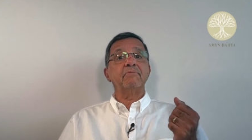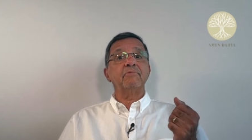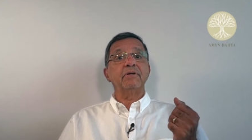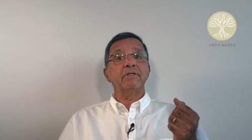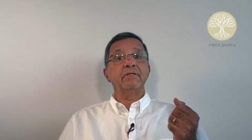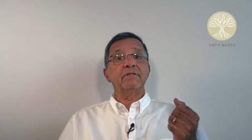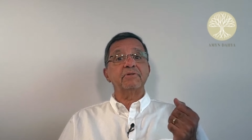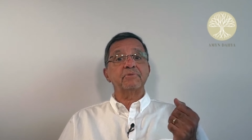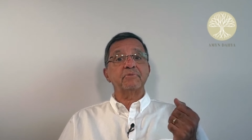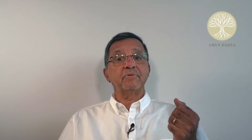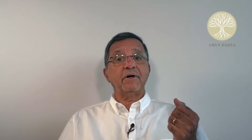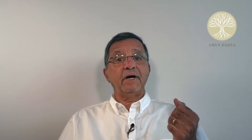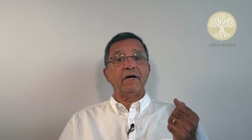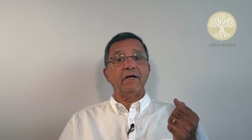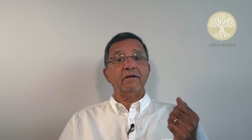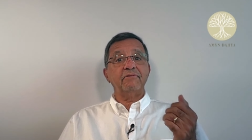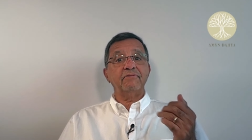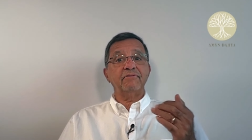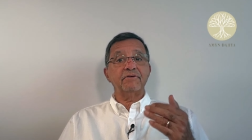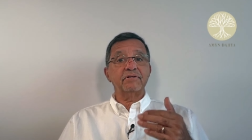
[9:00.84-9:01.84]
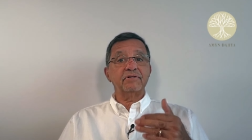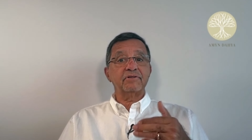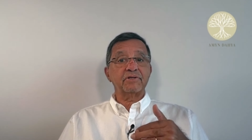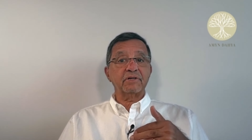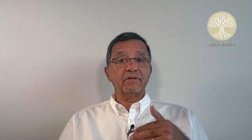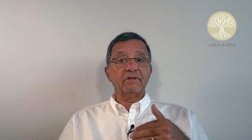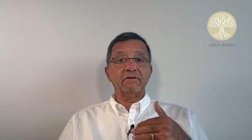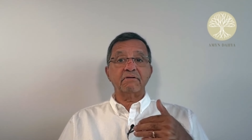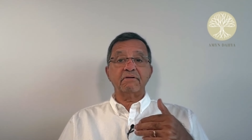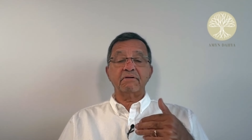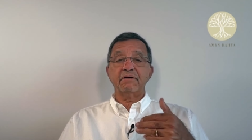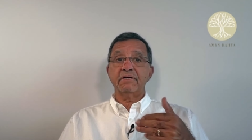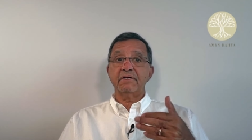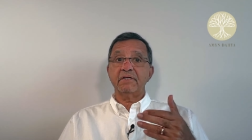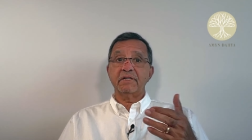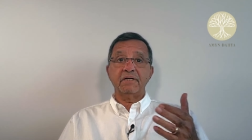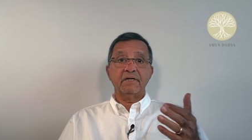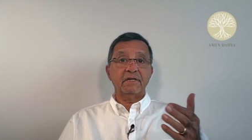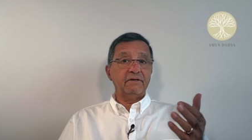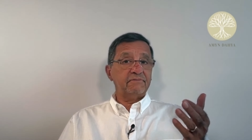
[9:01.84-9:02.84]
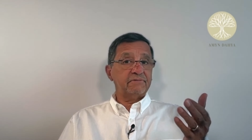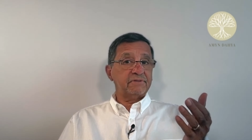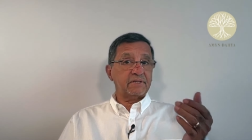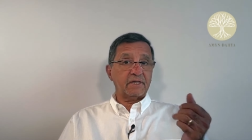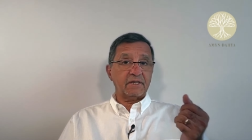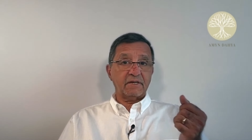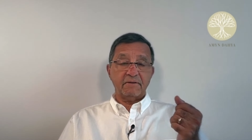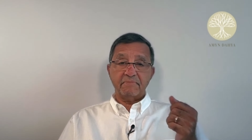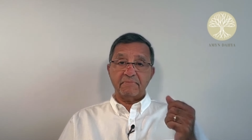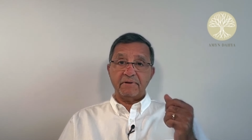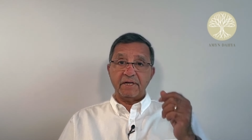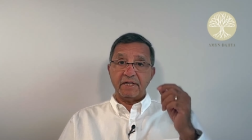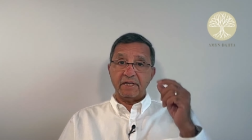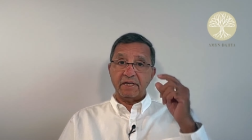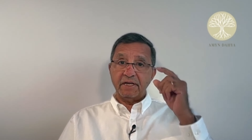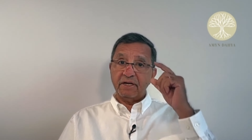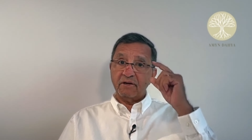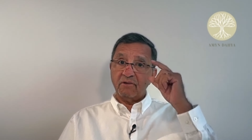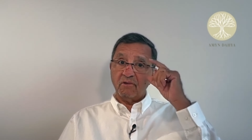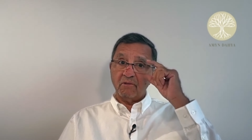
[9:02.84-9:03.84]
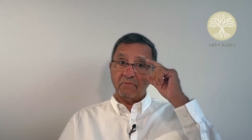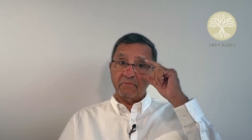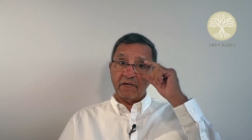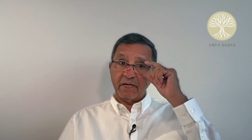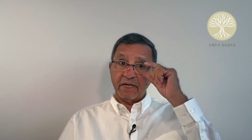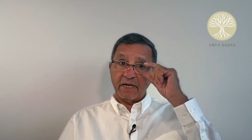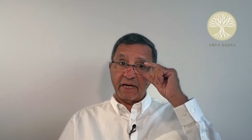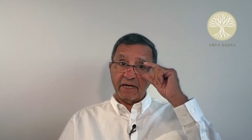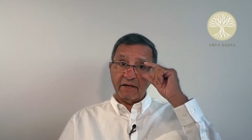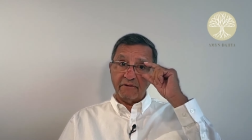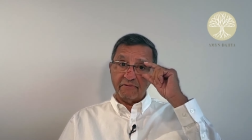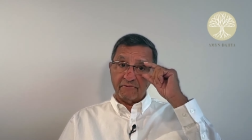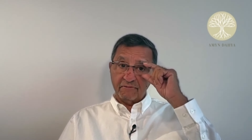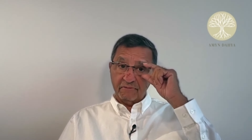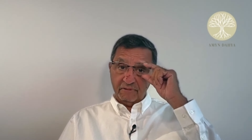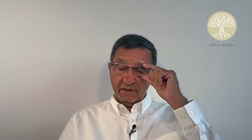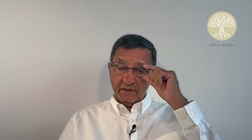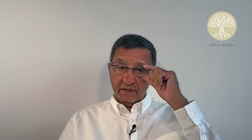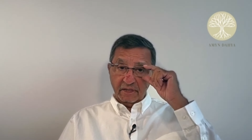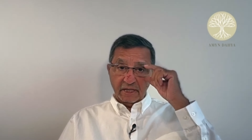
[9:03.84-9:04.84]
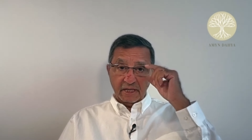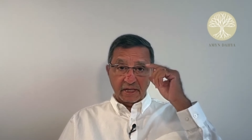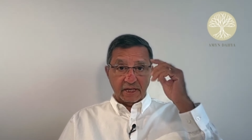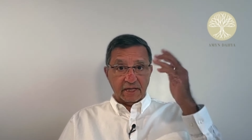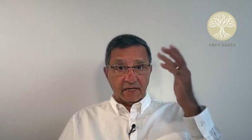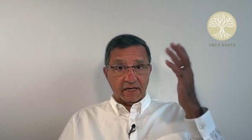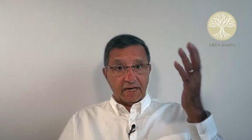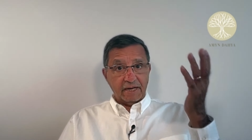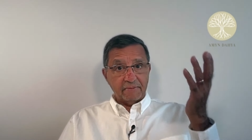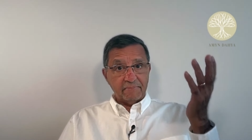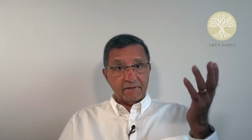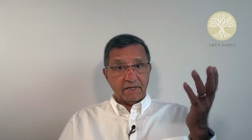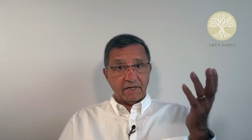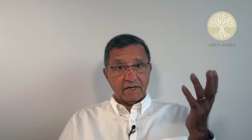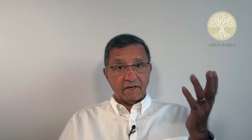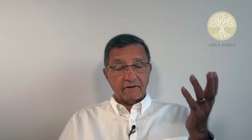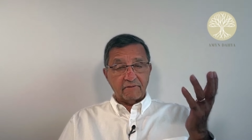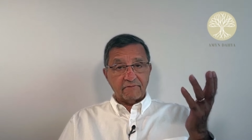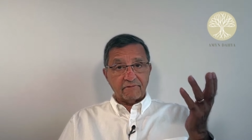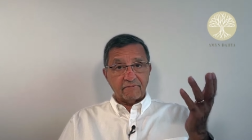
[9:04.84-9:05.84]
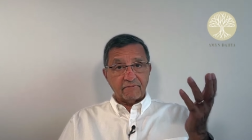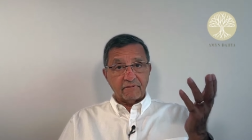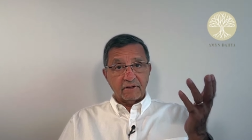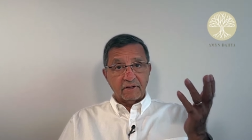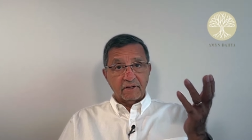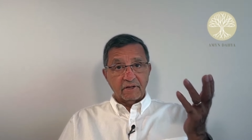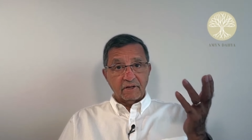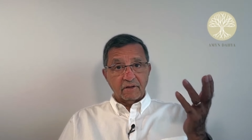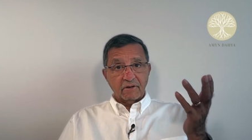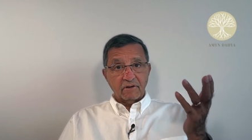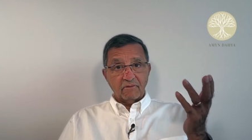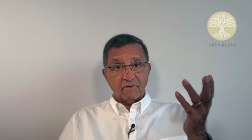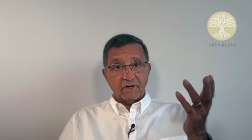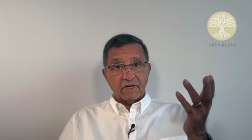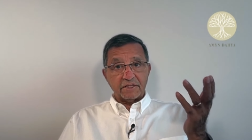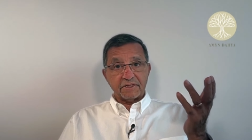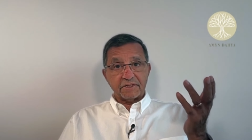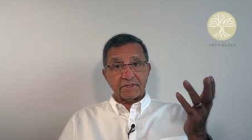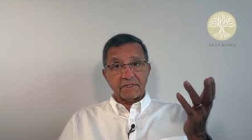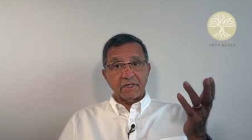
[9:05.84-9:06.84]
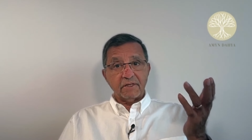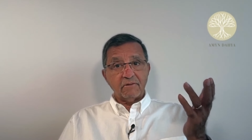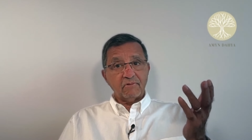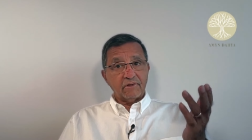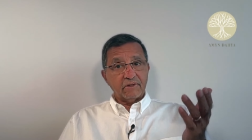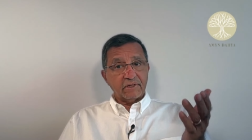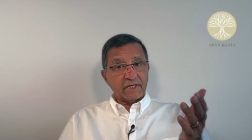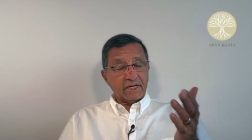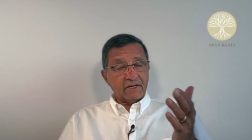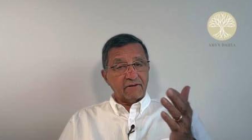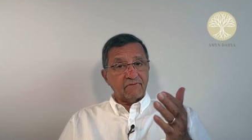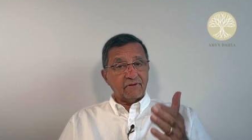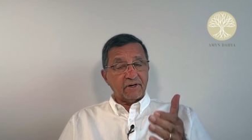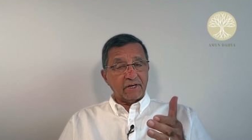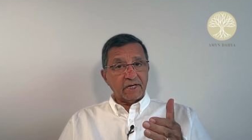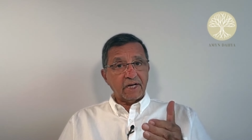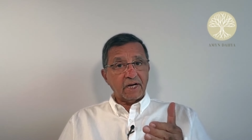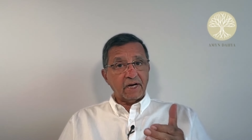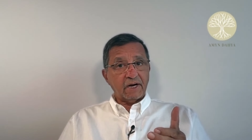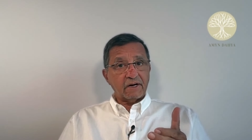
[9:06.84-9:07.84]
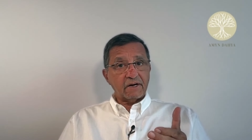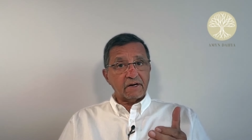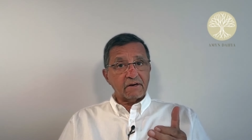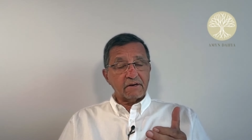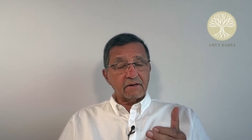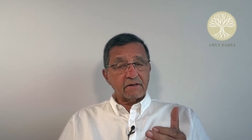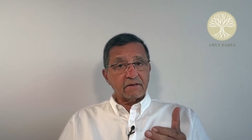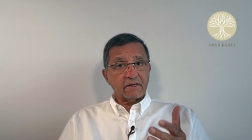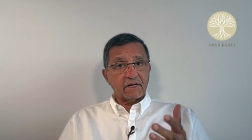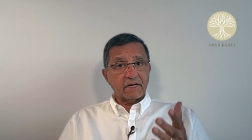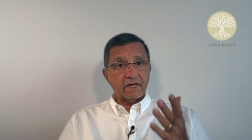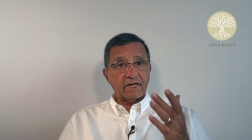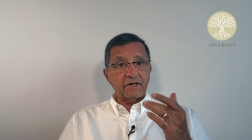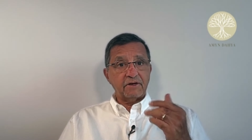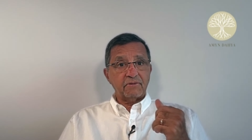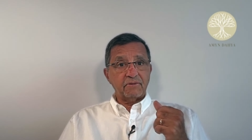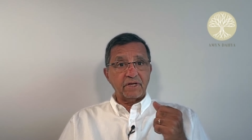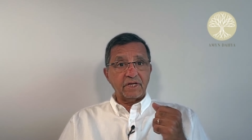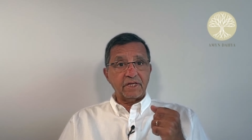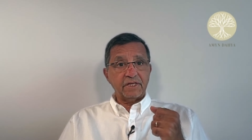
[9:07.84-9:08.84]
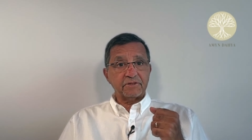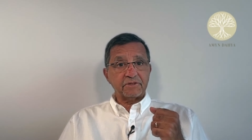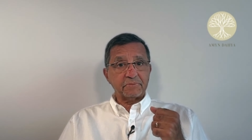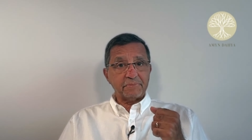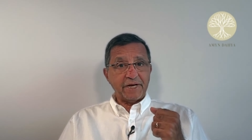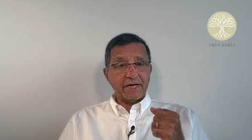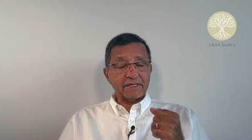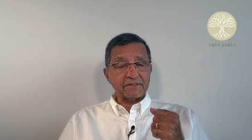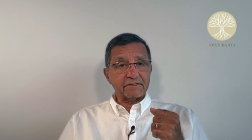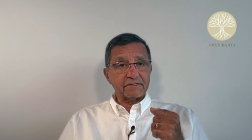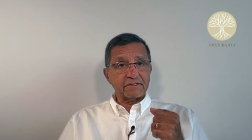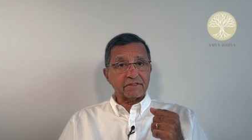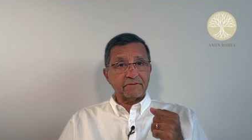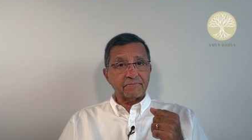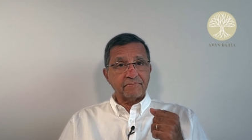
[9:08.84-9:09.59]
with his wife and children and lives a completely normal life and a happy life while still working very hard and doing his best.